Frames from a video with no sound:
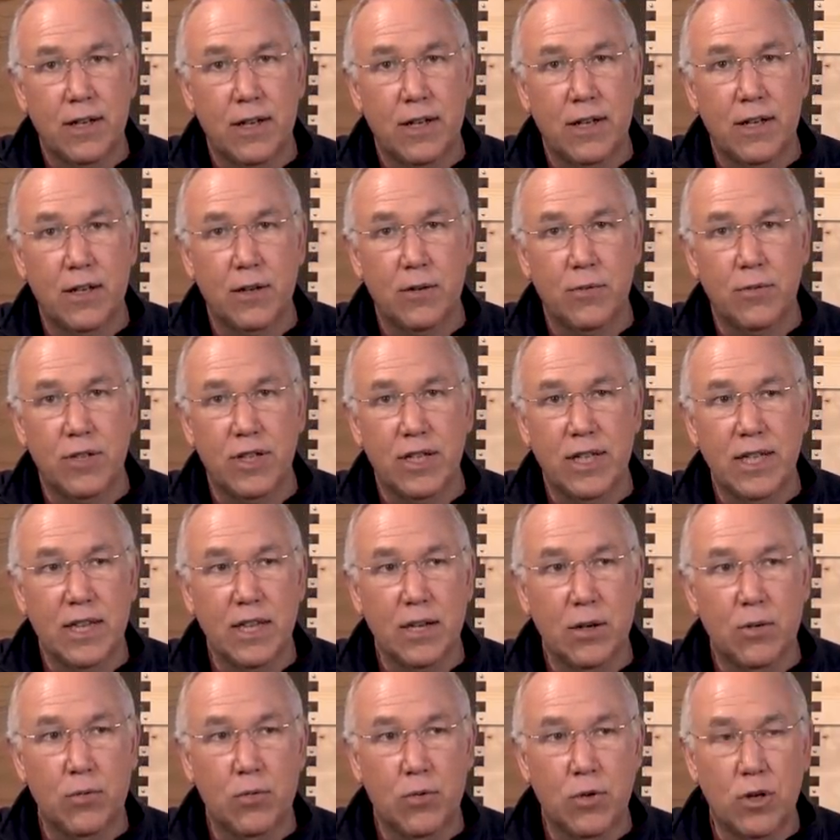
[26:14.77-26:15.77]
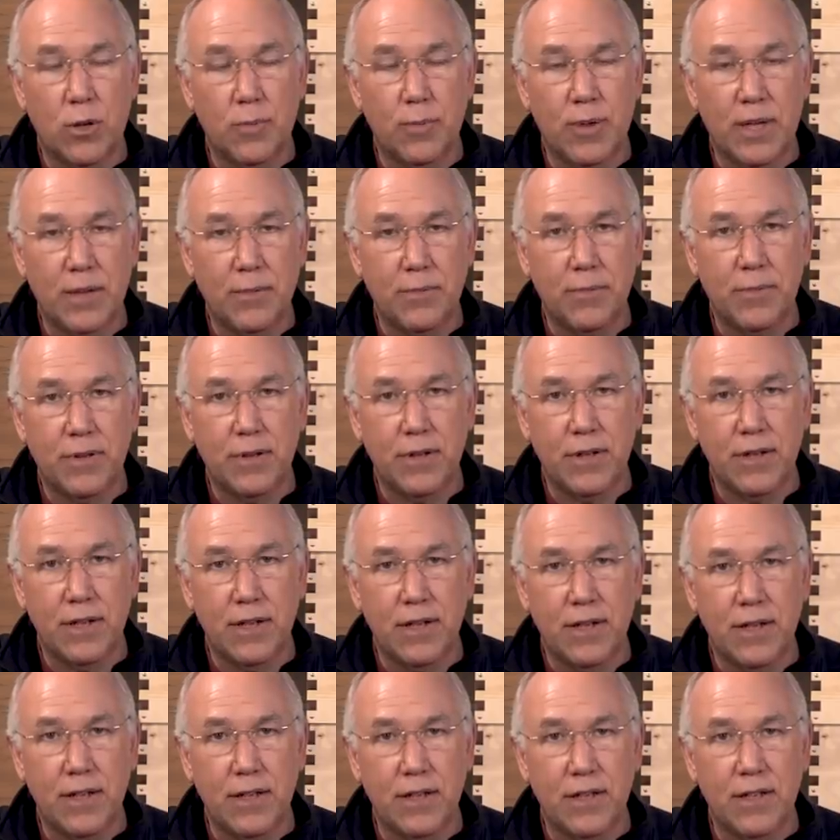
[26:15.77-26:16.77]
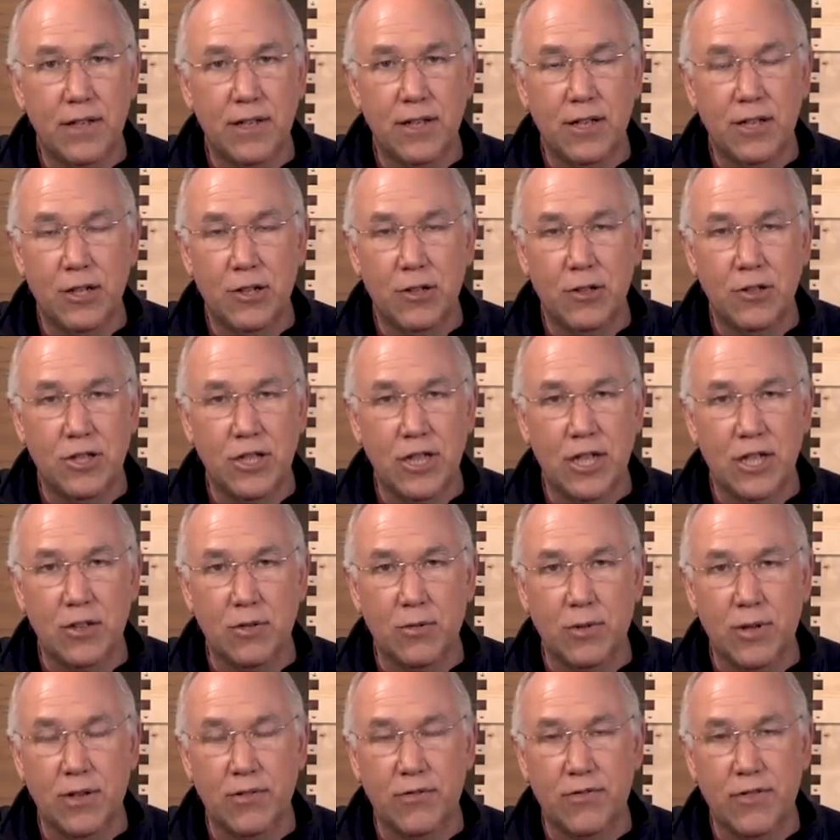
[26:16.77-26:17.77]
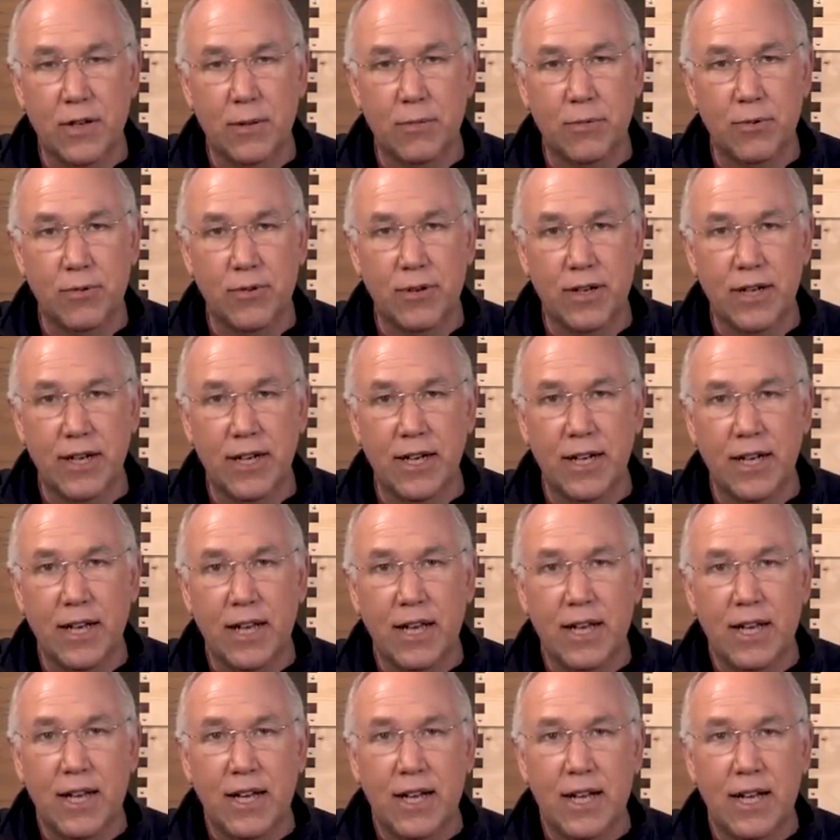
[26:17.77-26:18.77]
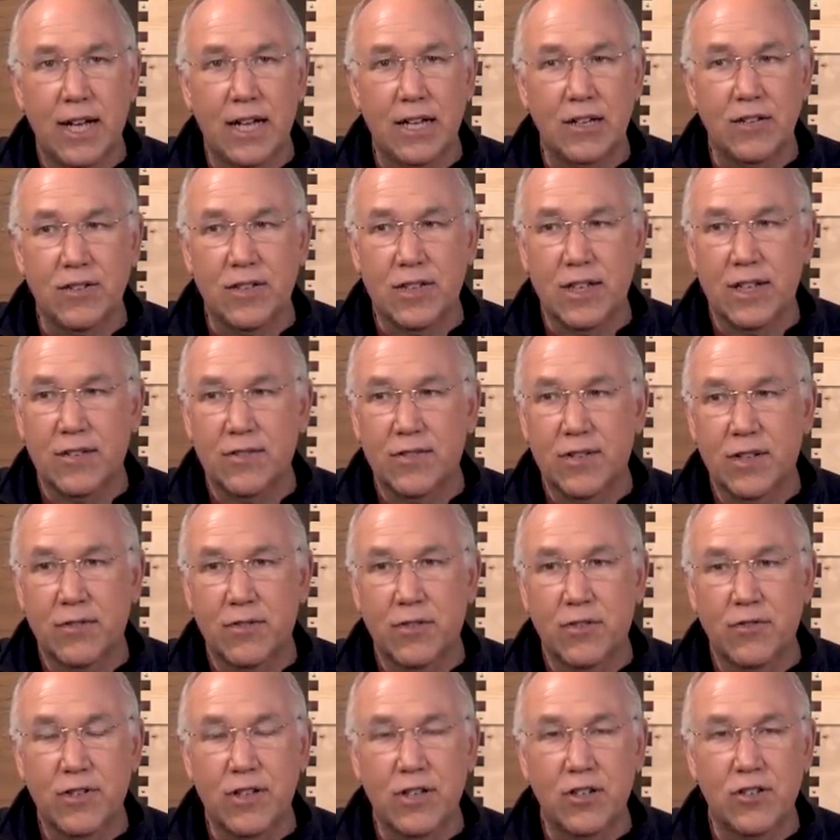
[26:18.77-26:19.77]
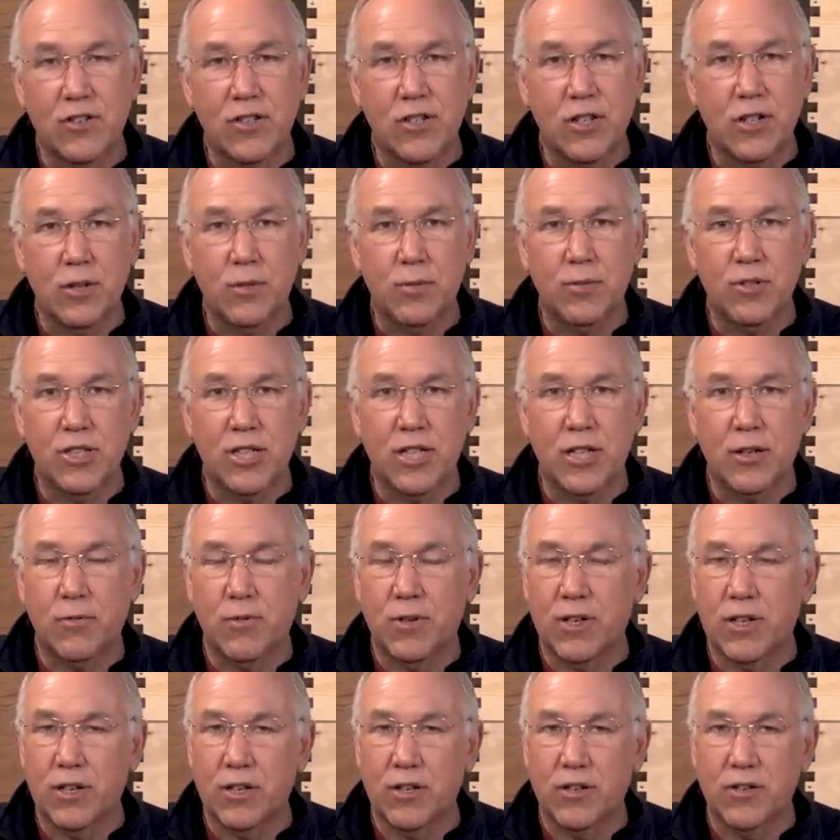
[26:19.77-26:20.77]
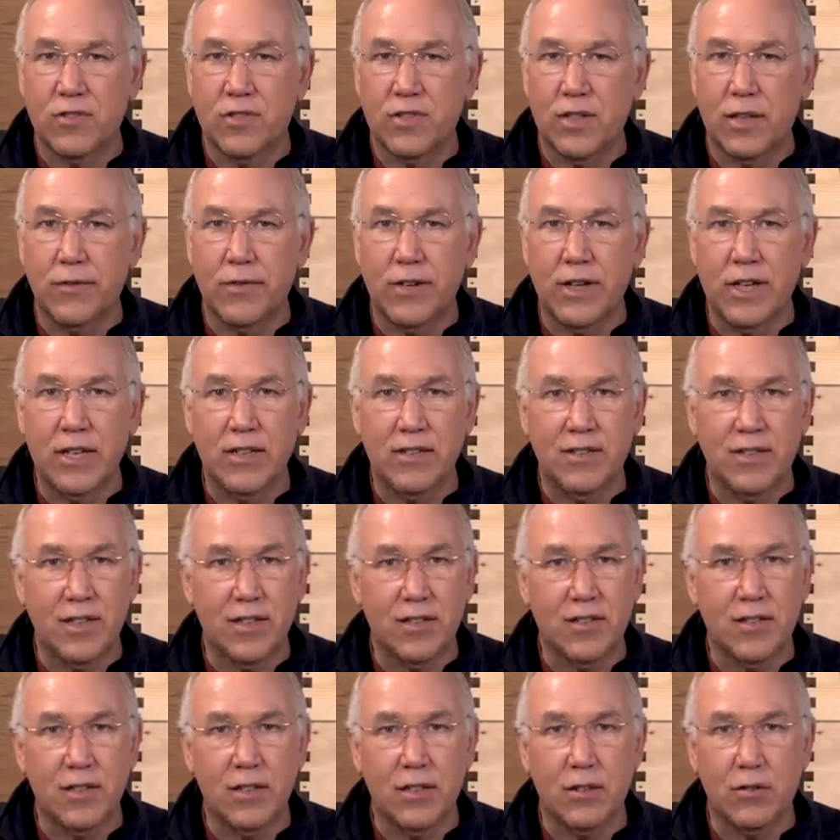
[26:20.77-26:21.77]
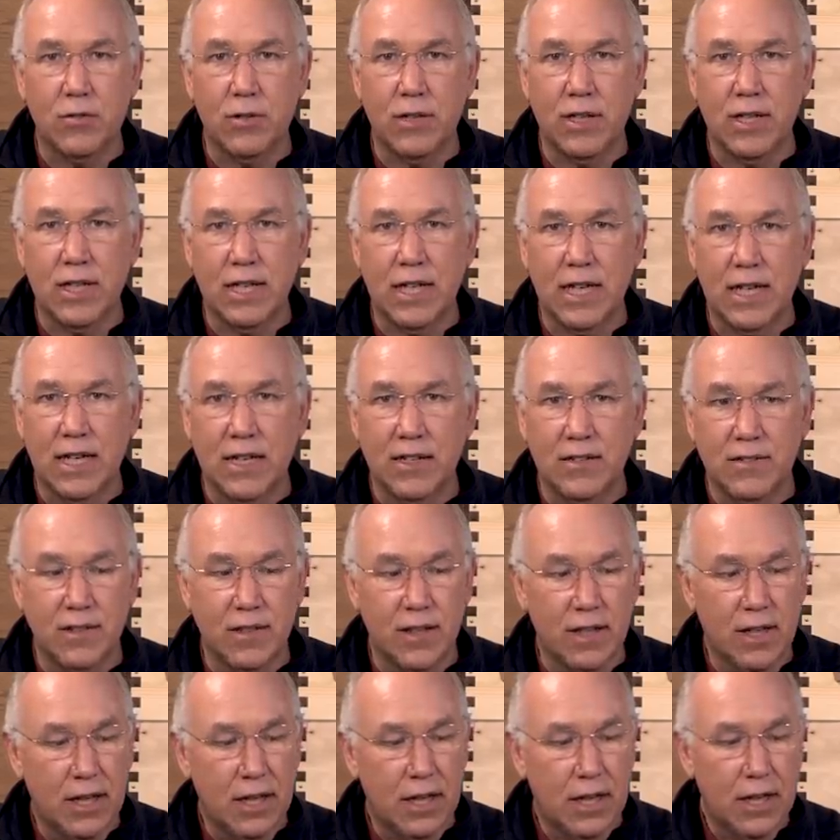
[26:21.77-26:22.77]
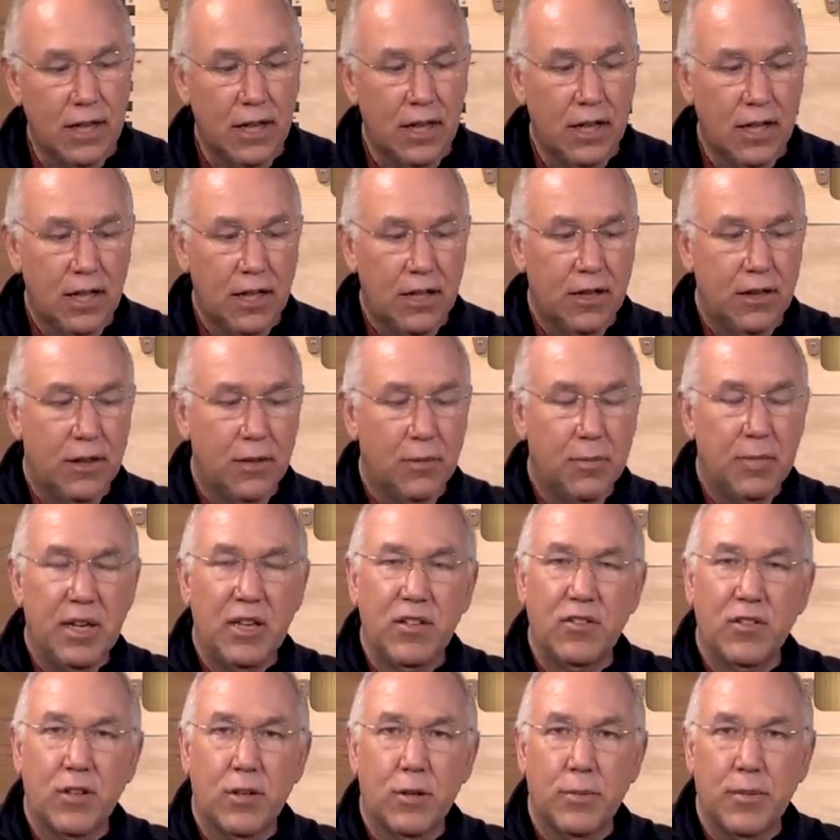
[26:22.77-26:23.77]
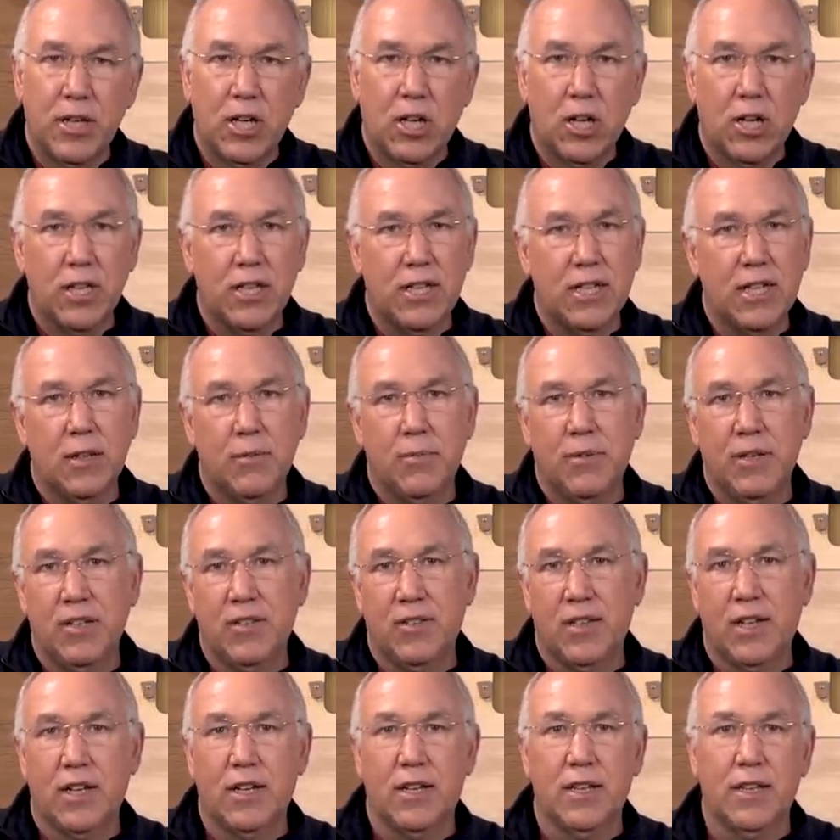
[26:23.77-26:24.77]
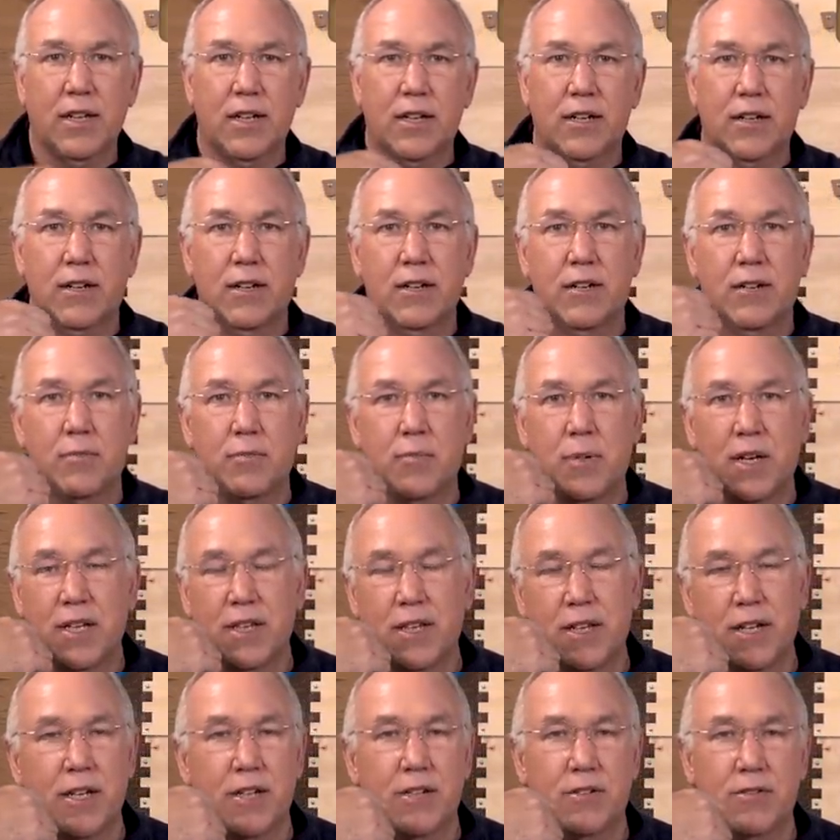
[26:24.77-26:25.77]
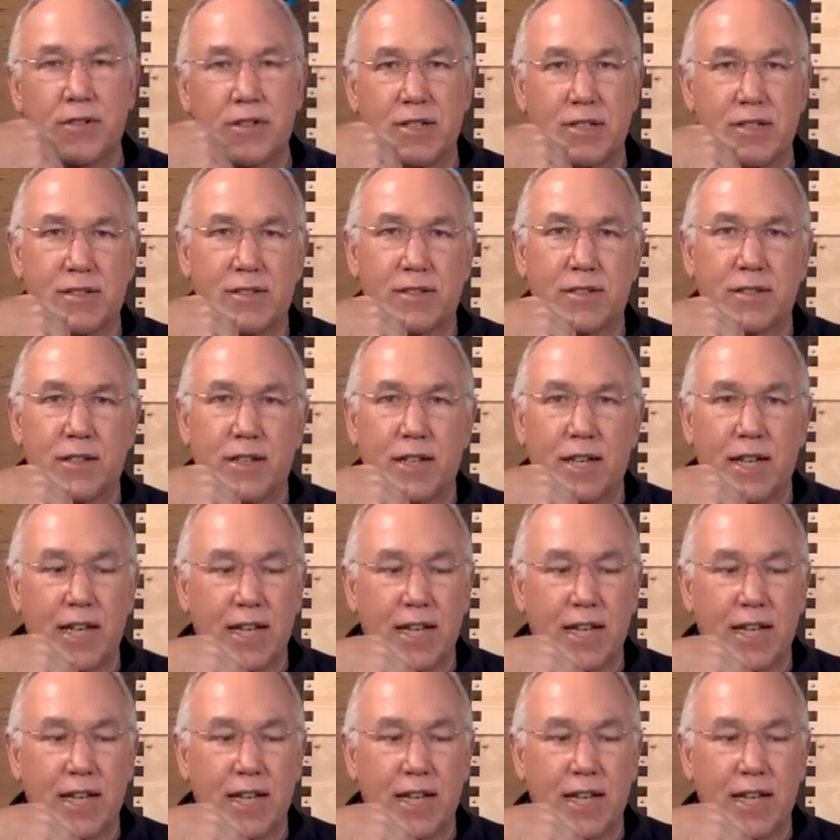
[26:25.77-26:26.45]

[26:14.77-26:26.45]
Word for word: Uh, when you get that warm up, in, you know, in January or February, and you still have several feet of snow, but you get one of those 70, 60 degree days, the bees are going to be hauling dead bees out of there by the hundreds.